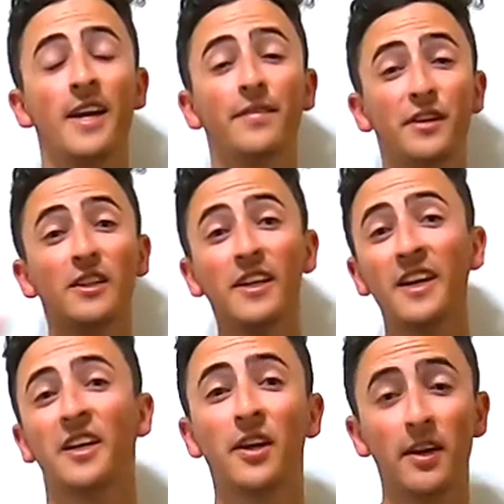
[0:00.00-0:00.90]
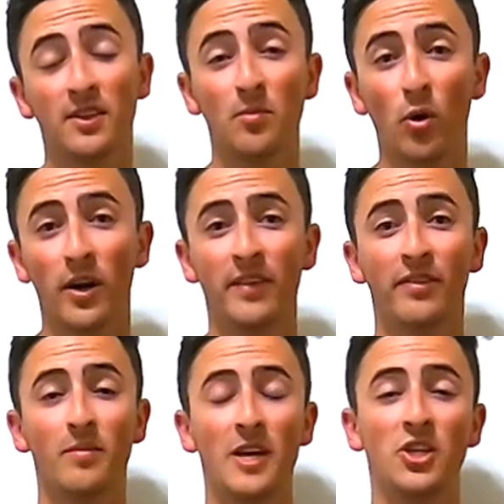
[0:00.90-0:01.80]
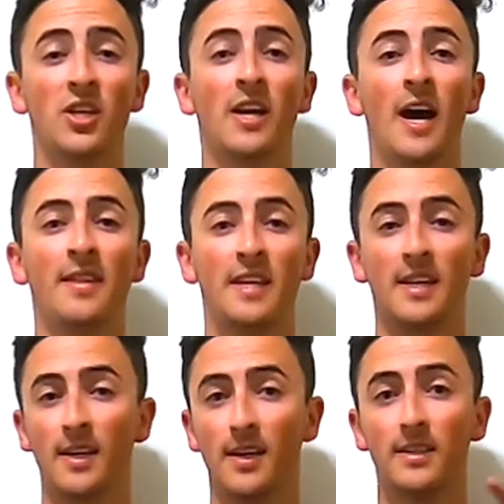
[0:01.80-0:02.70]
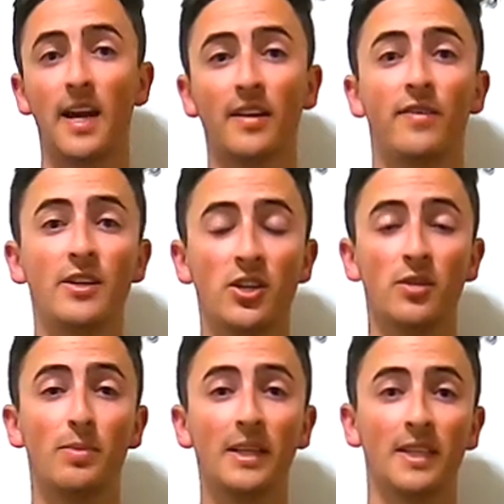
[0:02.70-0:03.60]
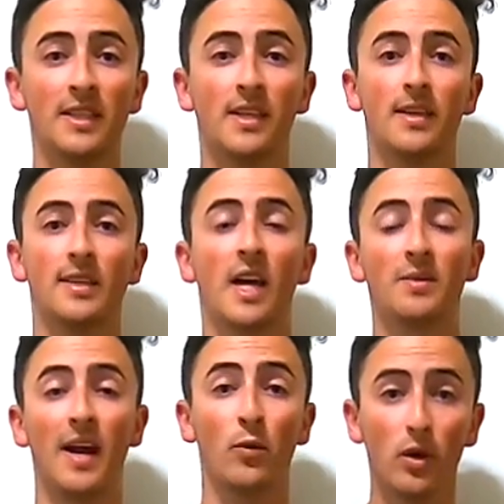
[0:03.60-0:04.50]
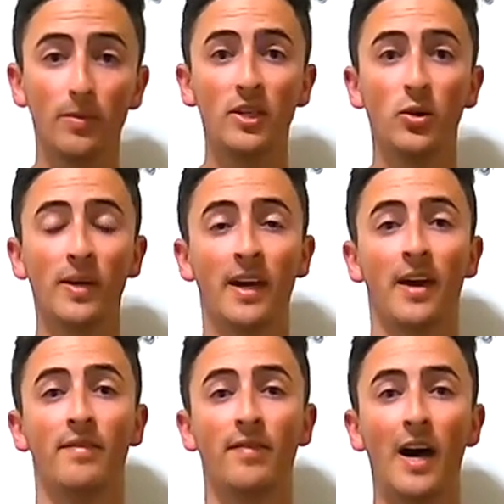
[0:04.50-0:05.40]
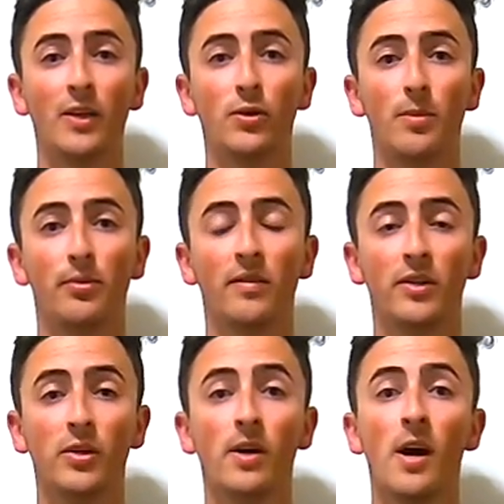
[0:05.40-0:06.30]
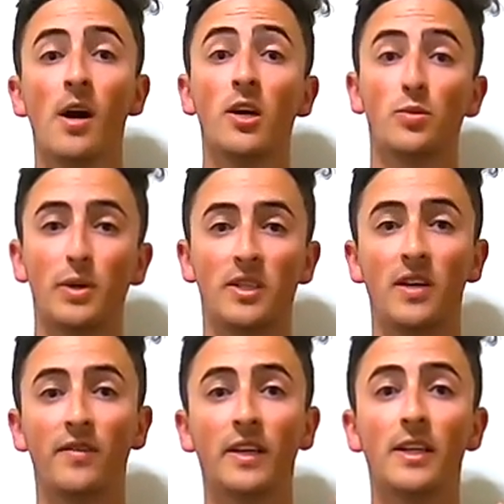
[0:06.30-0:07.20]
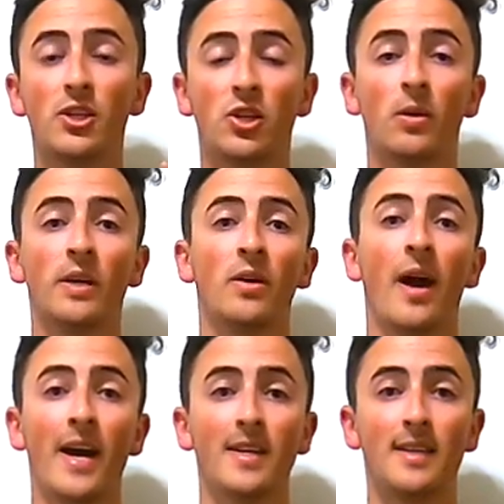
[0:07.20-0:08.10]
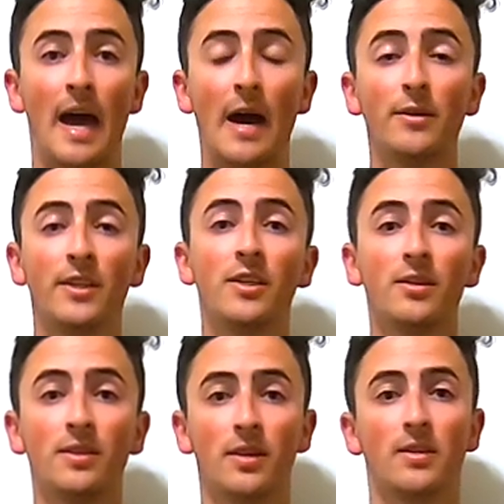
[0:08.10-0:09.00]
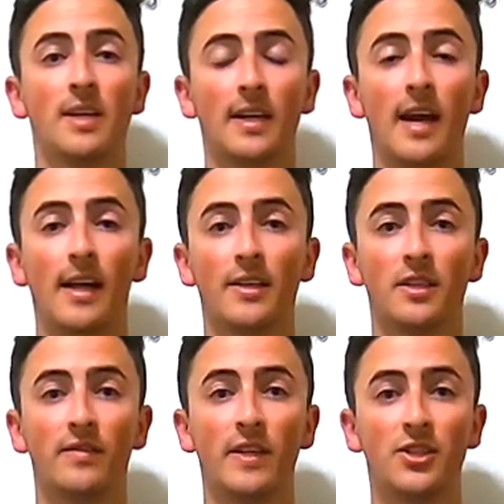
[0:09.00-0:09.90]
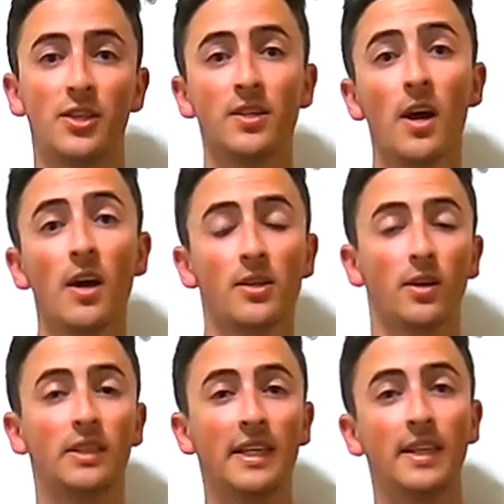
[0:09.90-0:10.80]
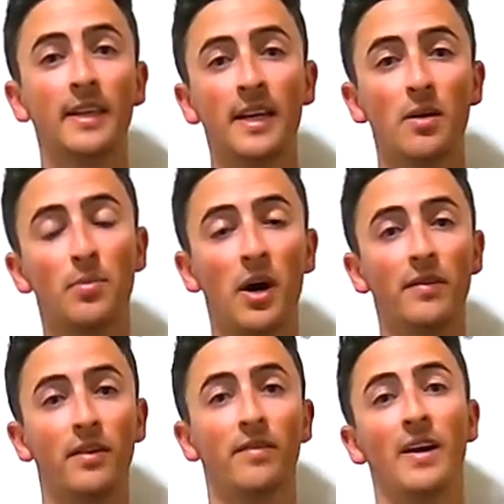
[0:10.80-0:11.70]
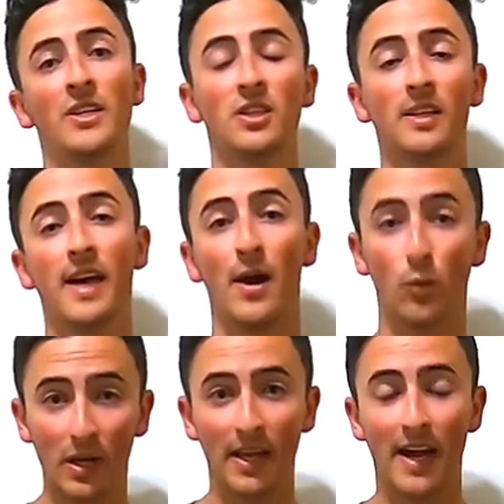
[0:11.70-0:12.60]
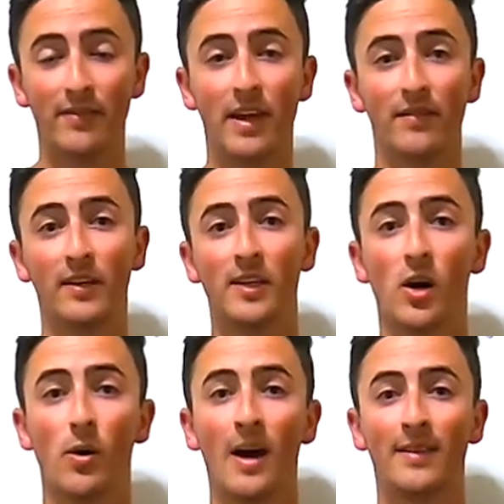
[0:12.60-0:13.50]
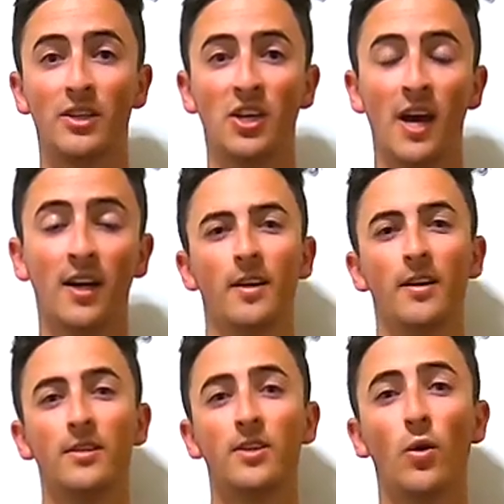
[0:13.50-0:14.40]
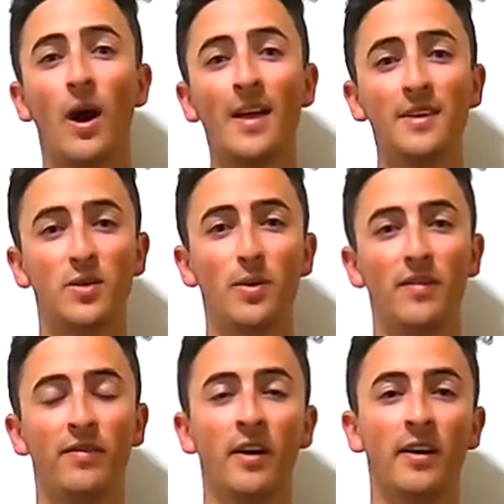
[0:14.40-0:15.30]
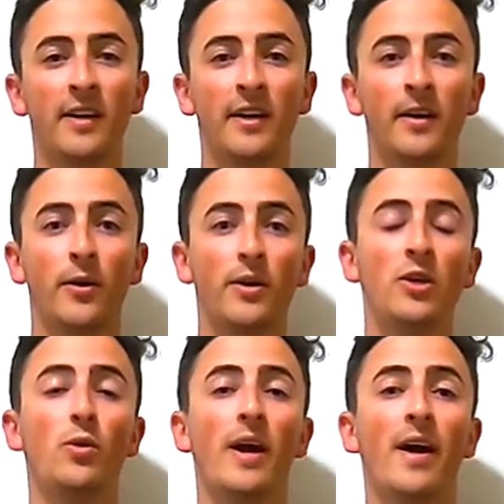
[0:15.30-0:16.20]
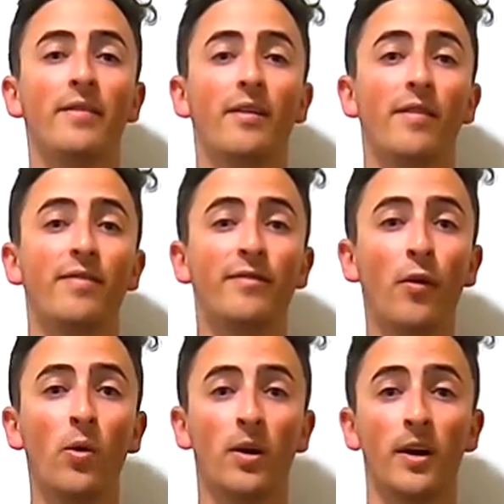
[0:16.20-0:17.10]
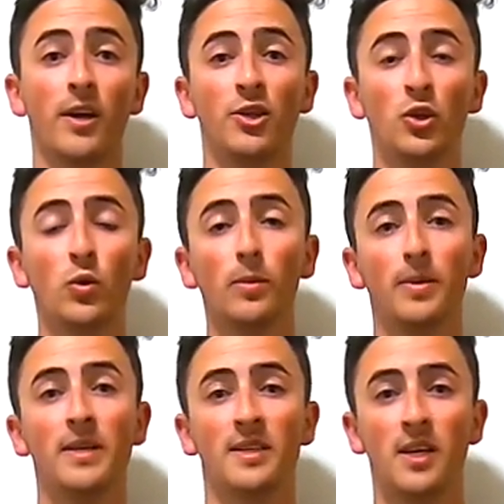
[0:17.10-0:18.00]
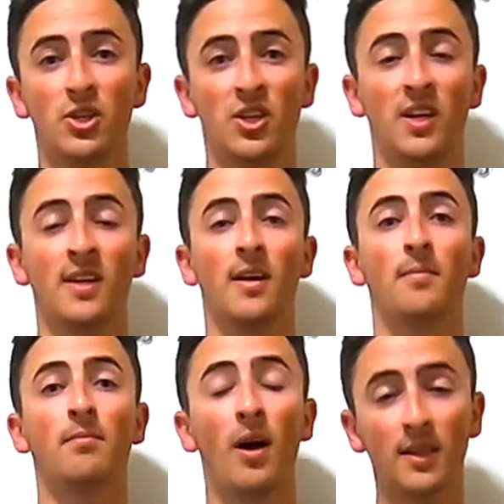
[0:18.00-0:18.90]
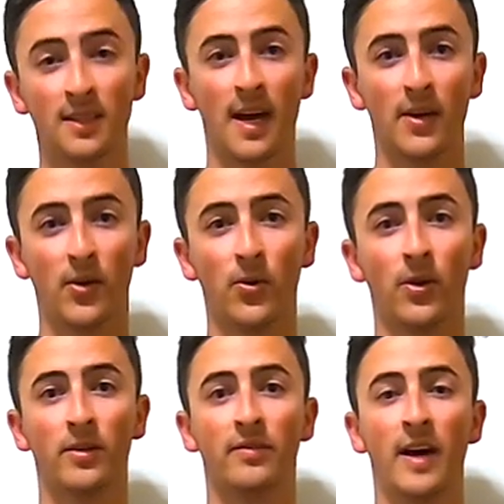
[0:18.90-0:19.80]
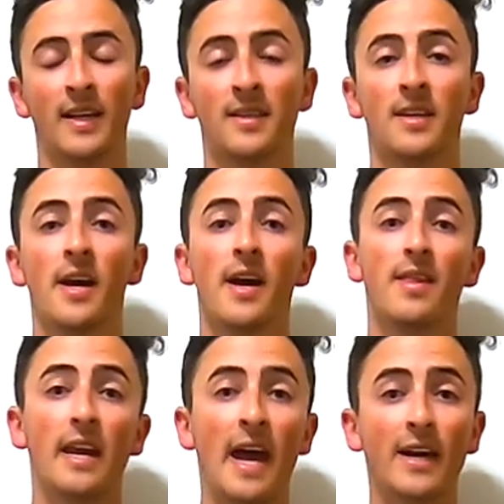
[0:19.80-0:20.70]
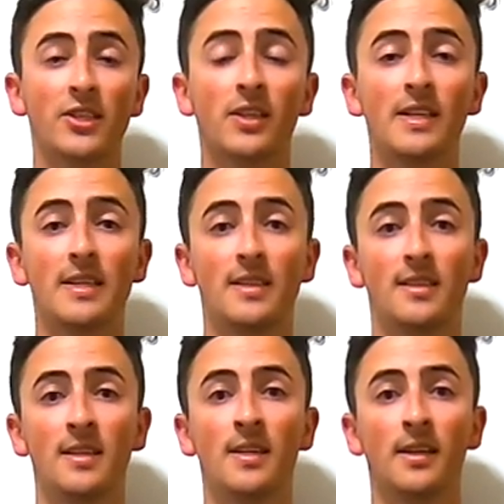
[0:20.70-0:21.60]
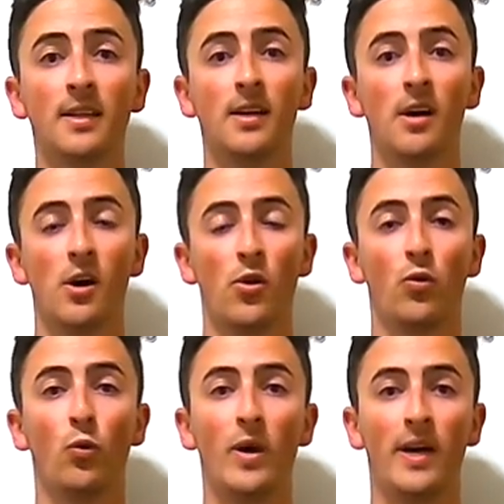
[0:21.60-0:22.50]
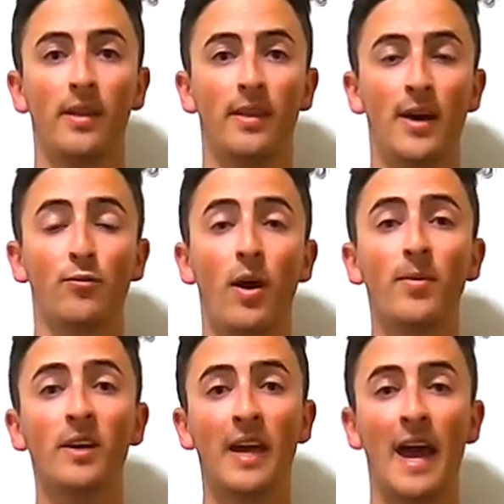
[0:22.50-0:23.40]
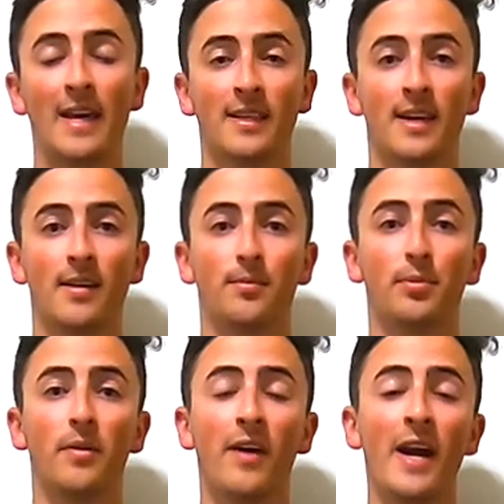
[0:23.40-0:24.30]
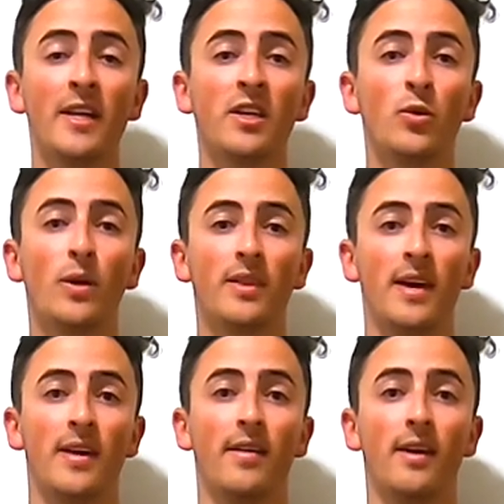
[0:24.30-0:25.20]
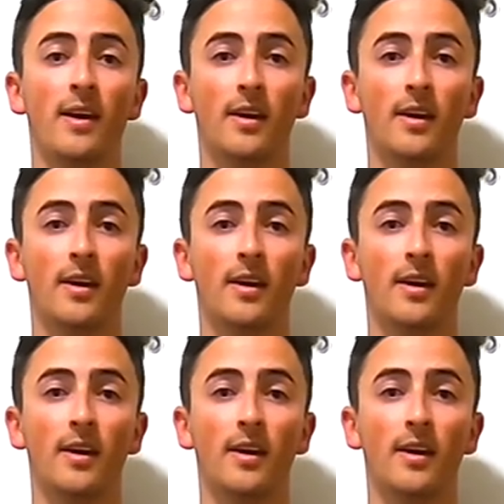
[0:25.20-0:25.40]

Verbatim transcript: And if you're looking to get some more information on the tech features built into this helmet, I will be doing a follow-up review specifically showing you guys how to use those technology features. So click the link above. Eventually I will have that video on the channel. So on the Spitfire Nero, you have four dual position multi-hole vents that actually seal with a rubber gasket, providing you with a